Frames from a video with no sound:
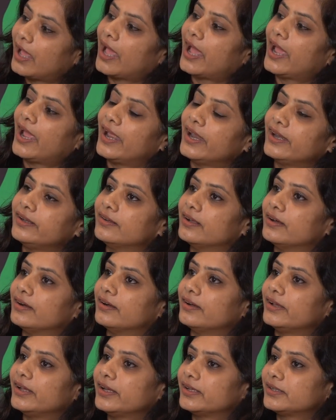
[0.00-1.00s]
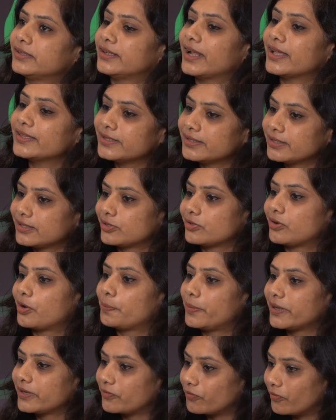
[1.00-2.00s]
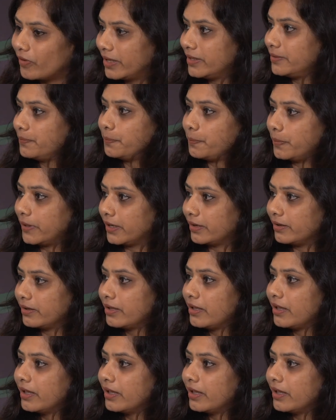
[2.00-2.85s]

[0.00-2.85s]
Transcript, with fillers: And uh, it doesn't stop at one ped.